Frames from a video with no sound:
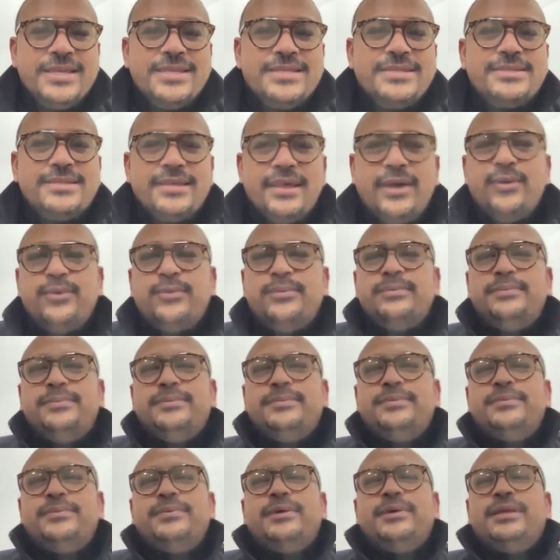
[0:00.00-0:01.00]
So
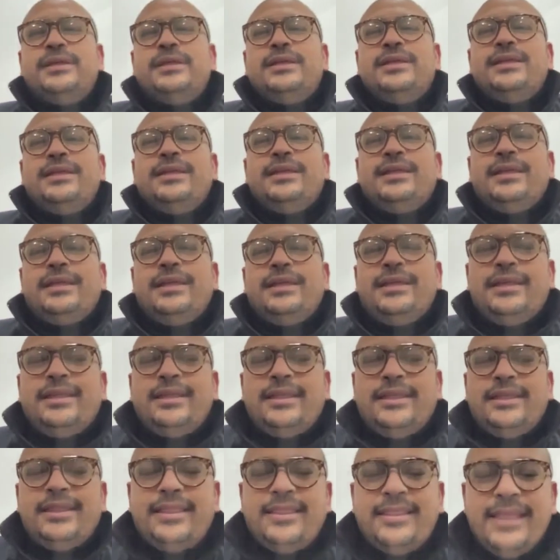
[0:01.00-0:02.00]

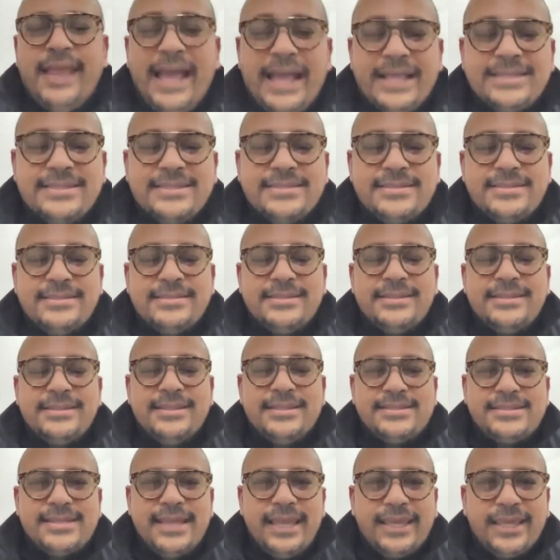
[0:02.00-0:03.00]
that's
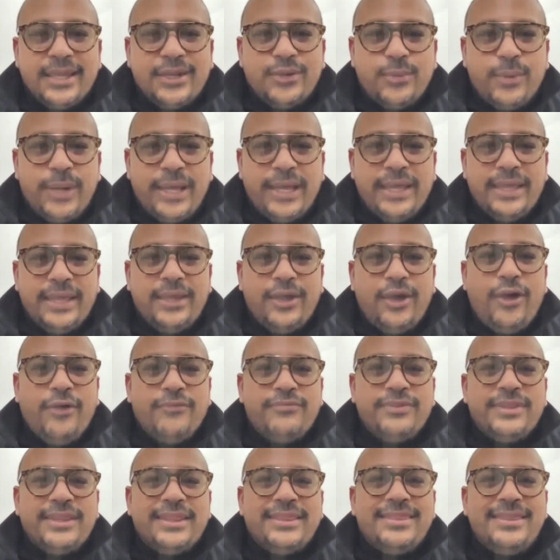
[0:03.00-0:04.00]
the second way
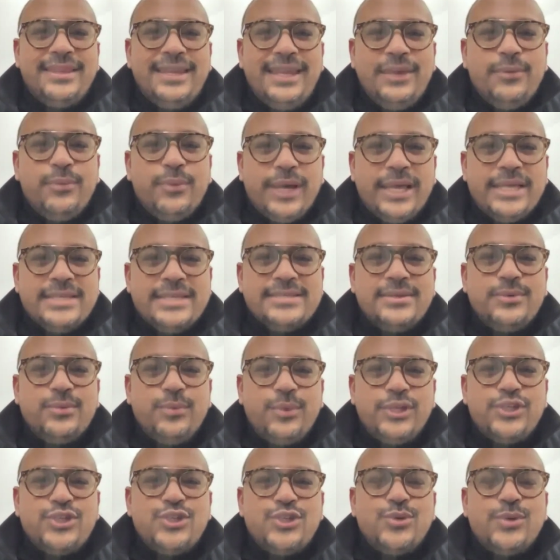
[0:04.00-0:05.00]
of the 3 ways in
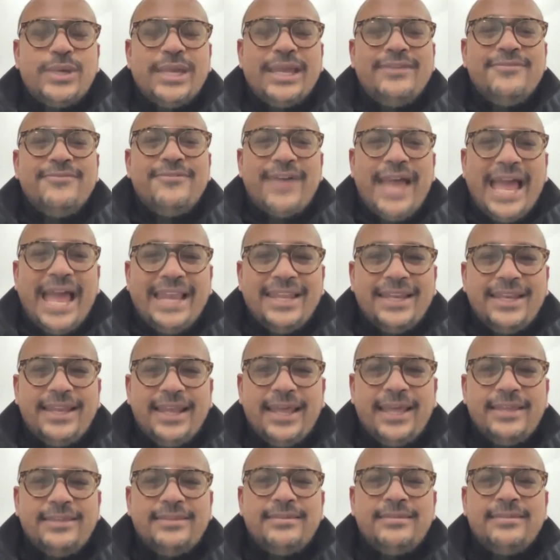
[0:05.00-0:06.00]
which you can
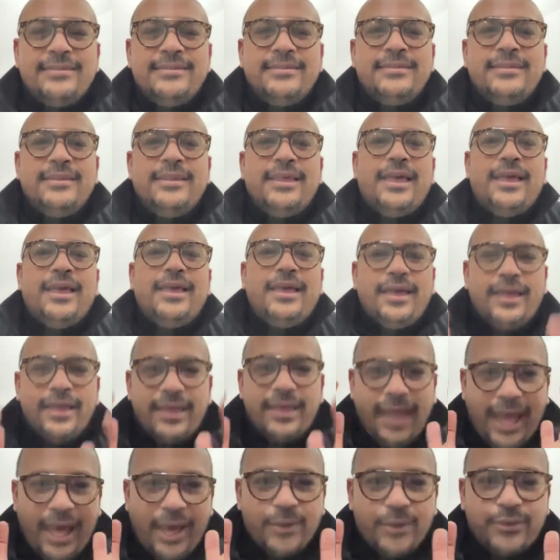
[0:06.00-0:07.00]
validate
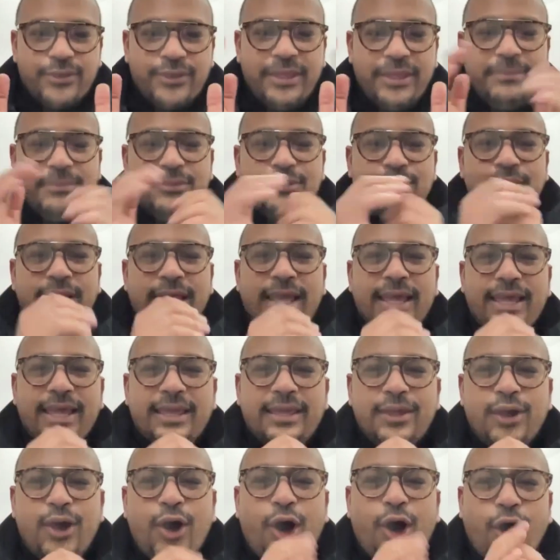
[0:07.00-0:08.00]
our theme
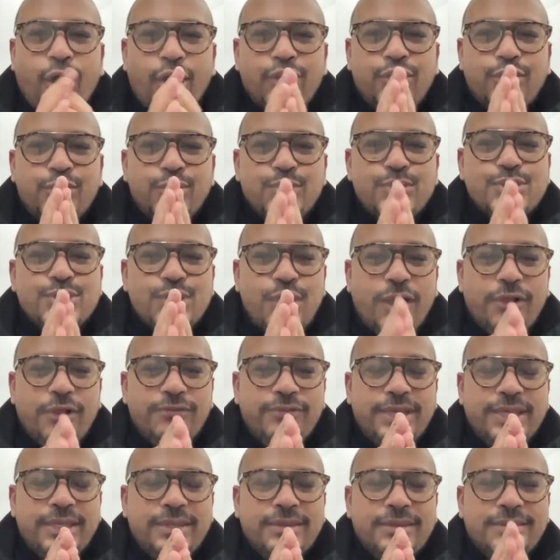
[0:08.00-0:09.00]
today. Are you
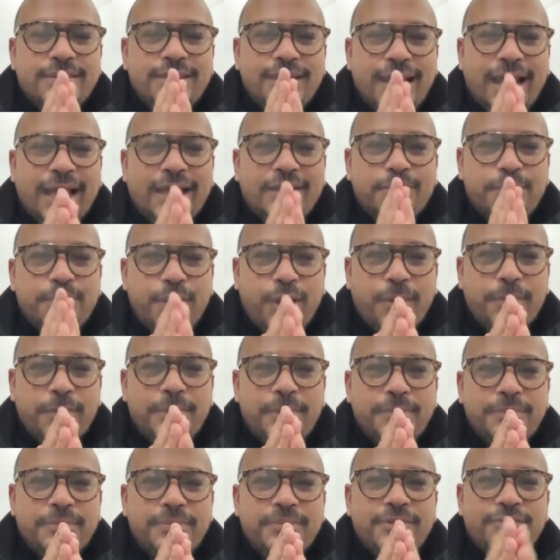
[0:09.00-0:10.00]
solving the right
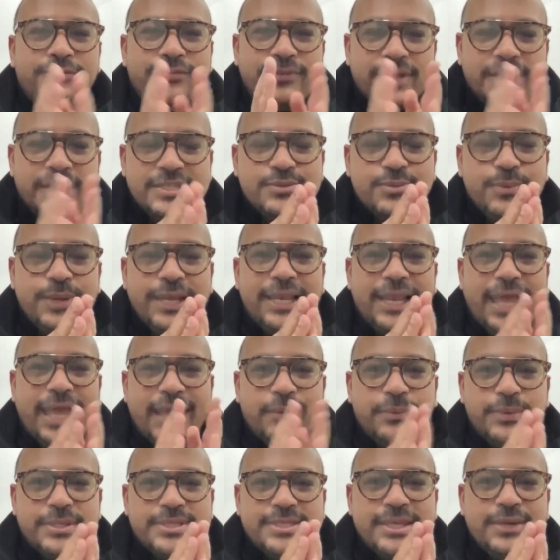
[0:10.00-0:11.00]
problem? The first way,
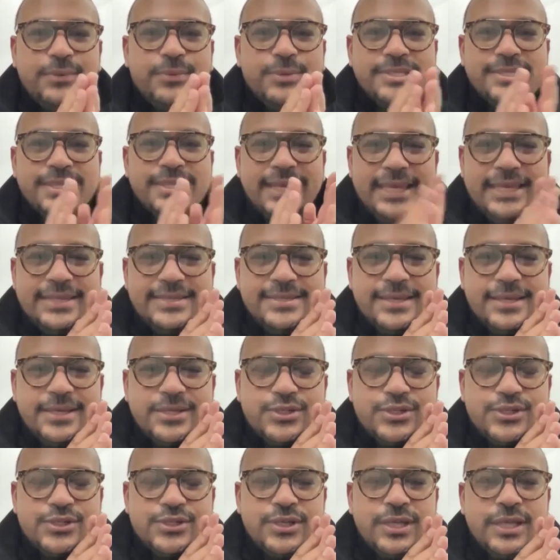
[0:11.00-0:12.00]
like we said, was
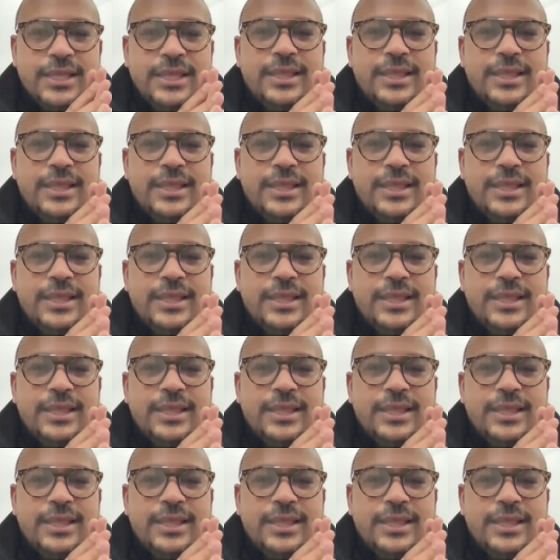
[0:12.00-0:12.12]
research.